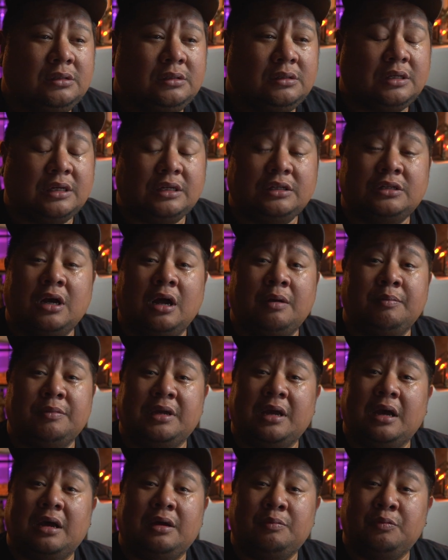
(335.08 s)
He taught
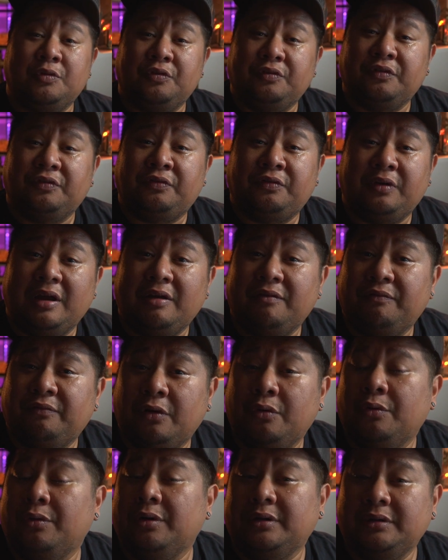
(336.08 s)
me how to move the fight
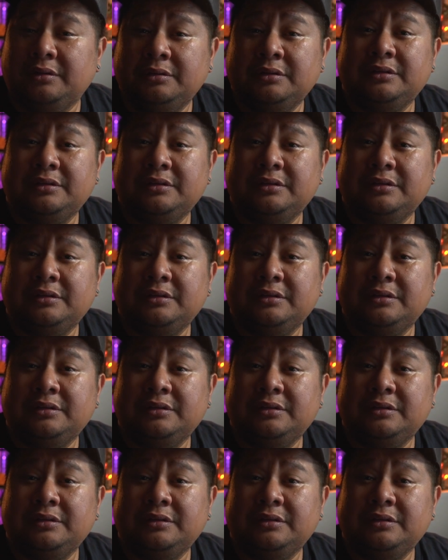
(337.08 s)
forward.